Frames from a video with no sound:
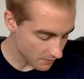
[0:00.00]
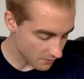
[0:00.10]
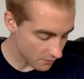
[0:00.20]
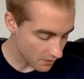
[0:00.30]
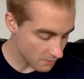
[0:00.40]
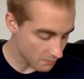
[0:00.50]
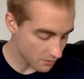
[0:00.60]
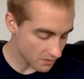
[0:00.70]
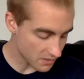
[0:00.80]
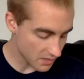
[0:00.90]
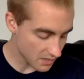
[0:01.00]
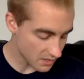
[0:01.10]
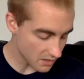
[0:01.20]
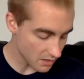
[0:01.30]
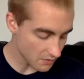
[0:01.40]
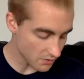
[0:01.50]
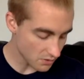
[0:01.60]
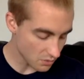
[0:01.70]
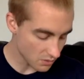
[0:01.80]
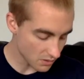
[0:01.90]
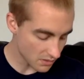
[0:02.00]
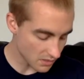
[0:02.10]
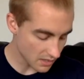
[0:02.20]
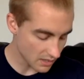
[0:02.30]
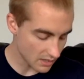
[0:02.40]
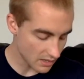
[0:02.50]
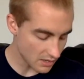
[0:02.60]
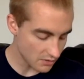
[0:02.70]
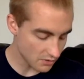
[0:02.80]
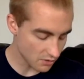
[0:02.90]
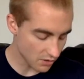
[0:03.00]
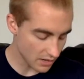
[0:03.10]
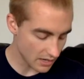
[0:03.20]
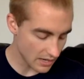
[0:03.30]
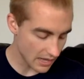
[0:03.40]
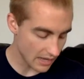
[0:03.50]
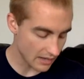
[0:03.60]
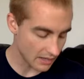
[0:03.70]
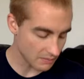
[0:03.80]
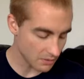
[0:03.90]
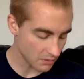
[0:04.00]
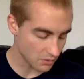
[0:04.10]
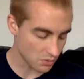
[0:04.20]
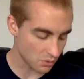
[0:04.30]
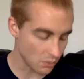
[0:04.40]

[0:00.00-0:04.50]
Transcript: for the percent of students in each grade at a middle school.